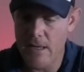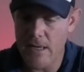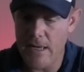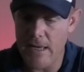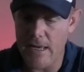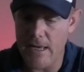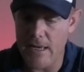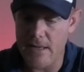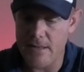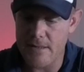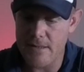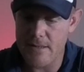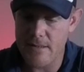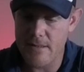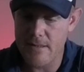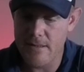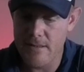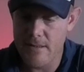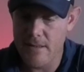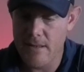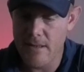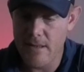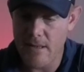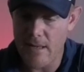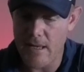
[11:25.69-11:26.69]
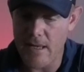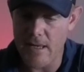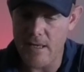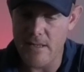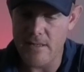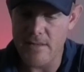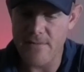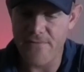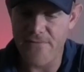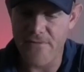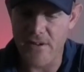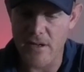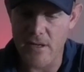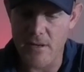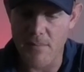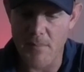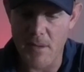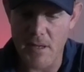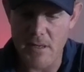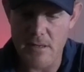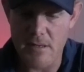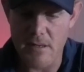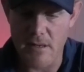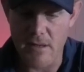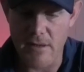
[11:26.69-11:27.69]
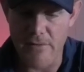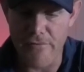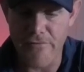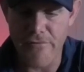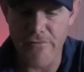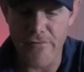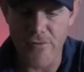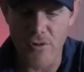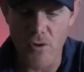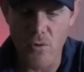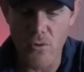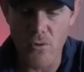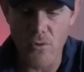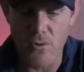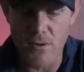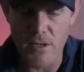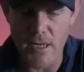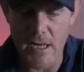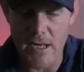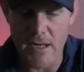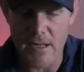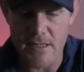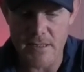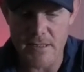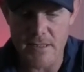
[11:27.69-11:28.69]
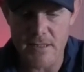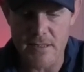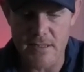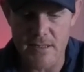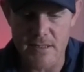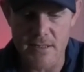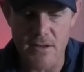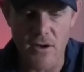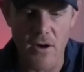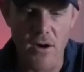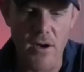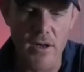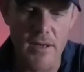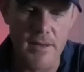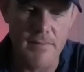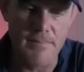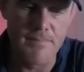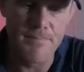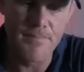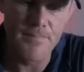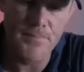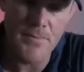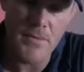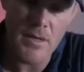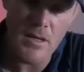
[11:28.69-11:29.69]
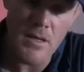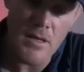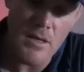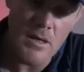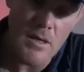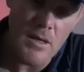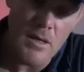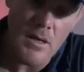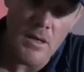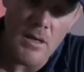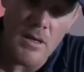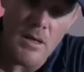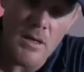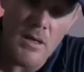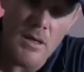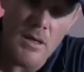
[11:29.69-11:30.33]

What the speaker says: It is fundamentally flawed in its design.